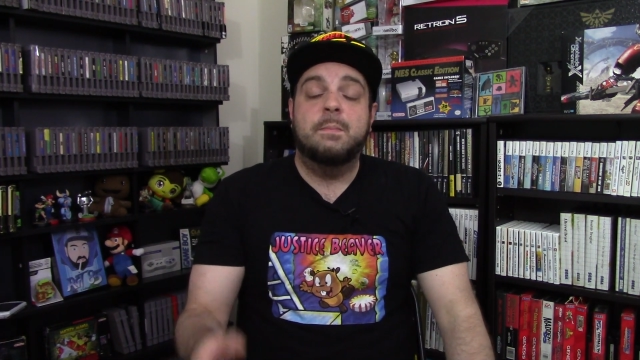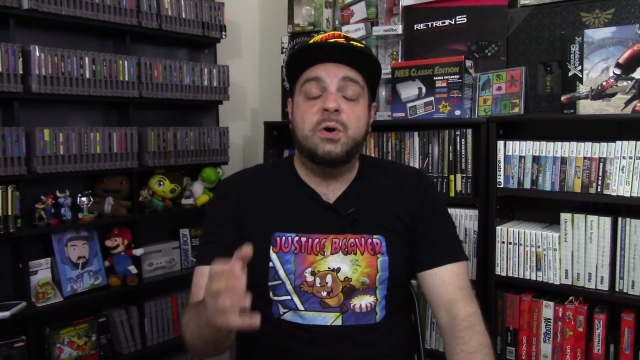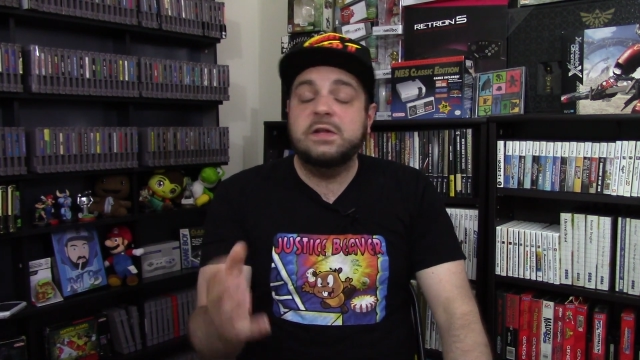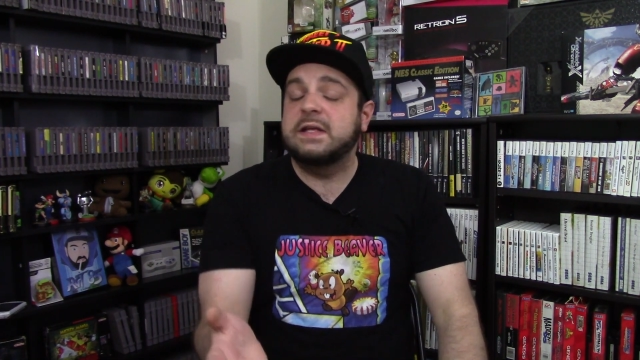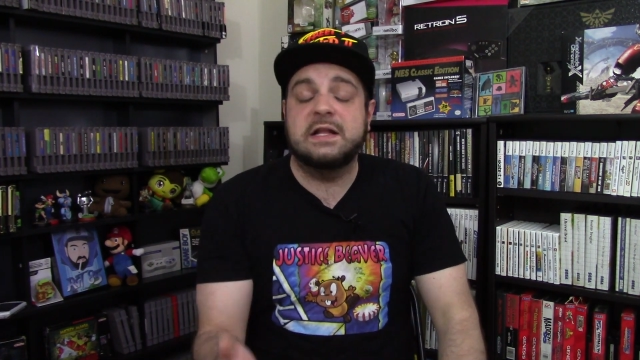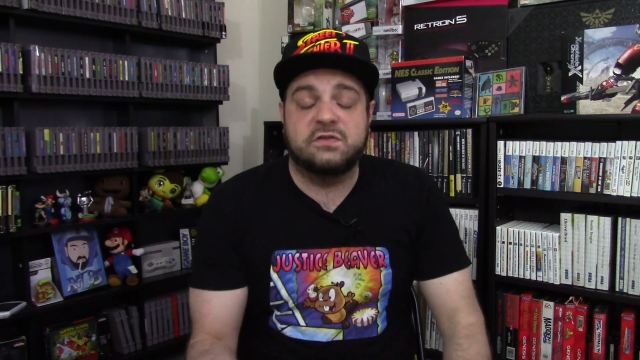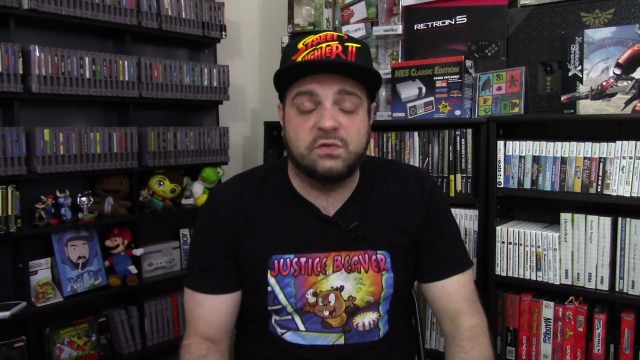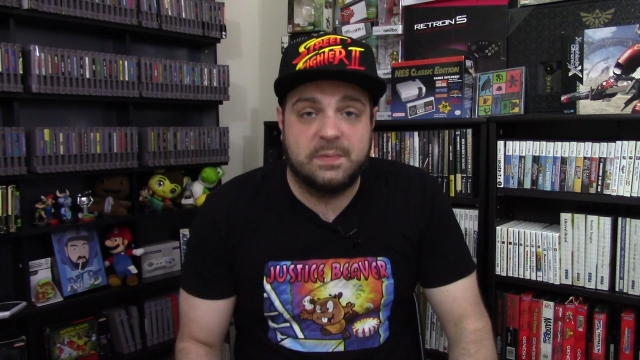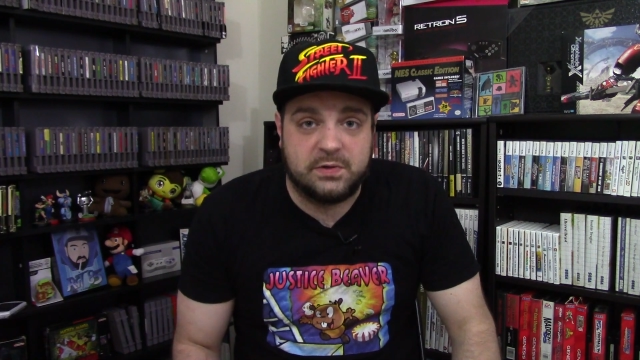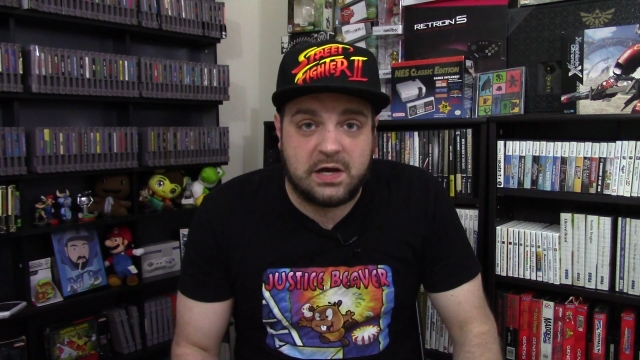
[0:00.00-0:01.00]
put that it's a
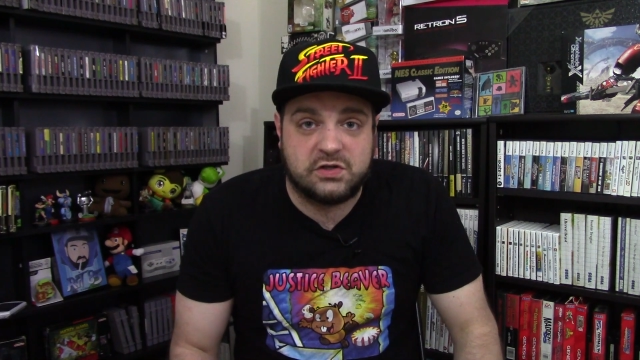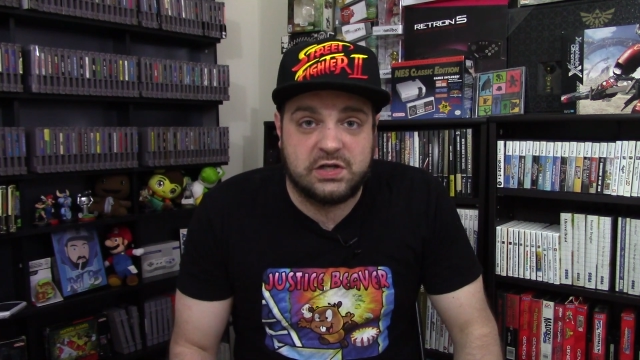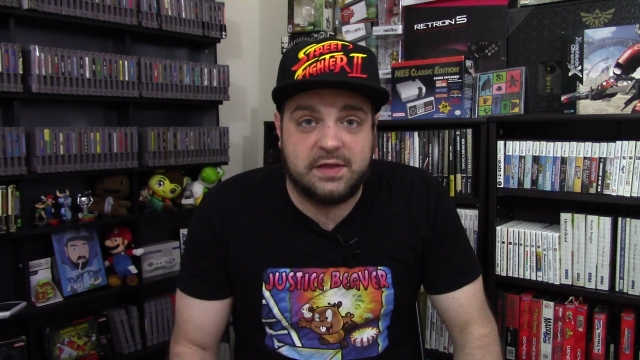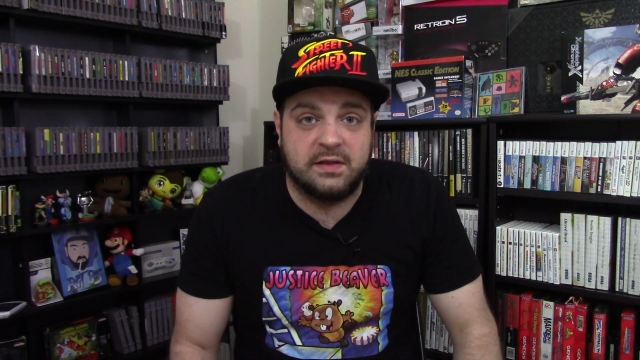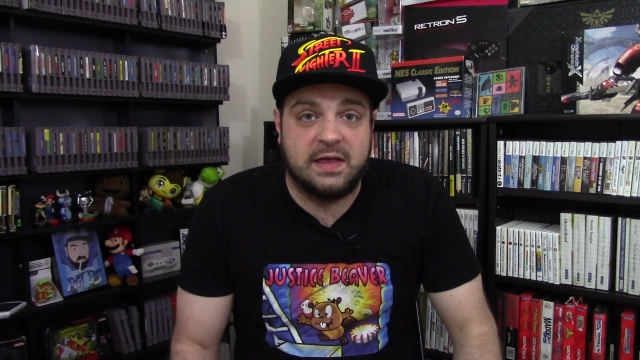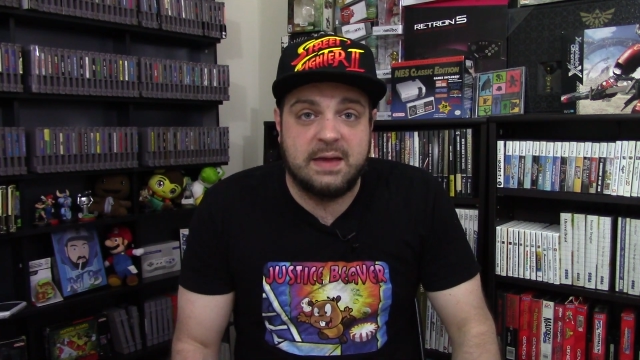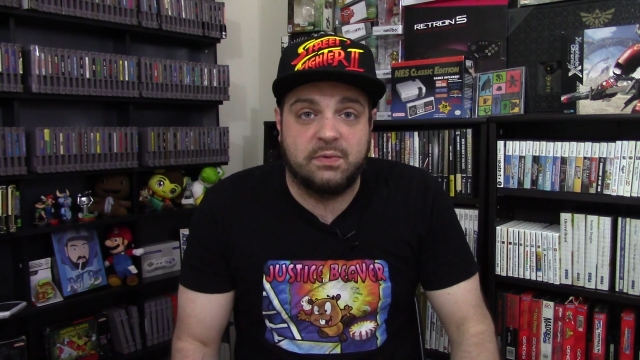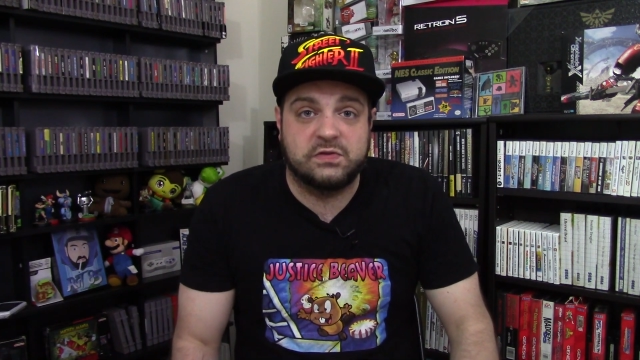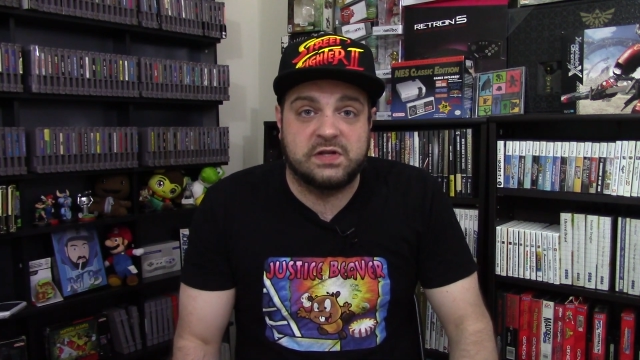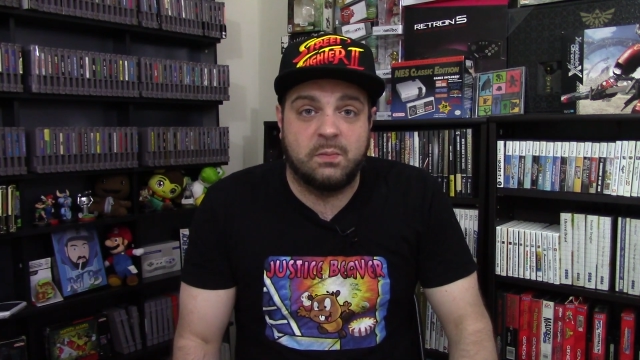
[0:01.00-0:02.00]
reproduction on the
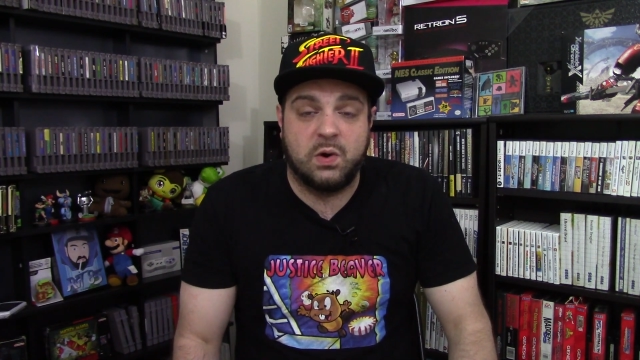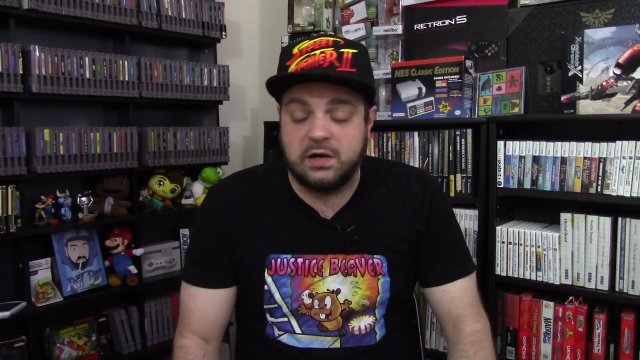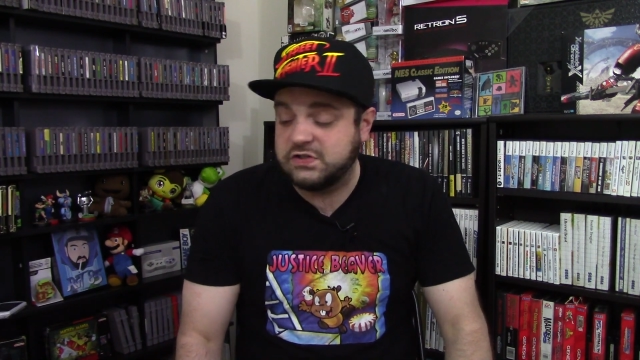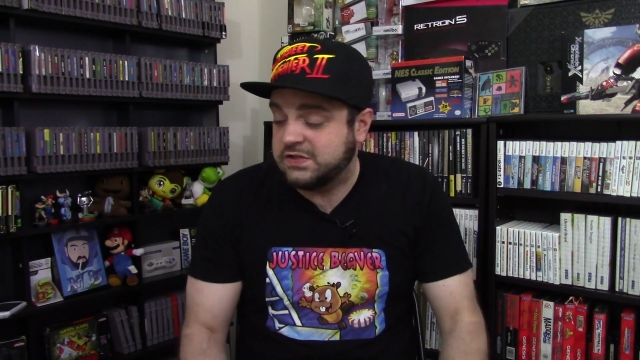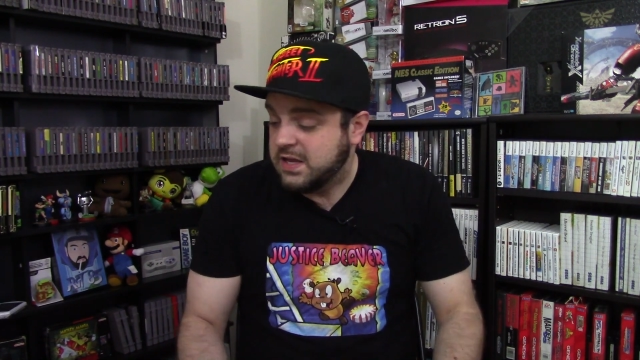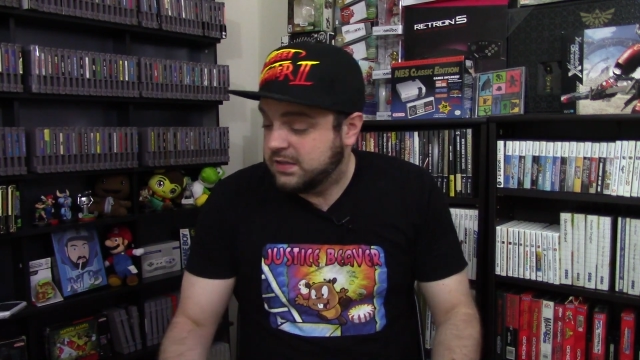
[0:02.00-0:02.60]
label somewhere. Just,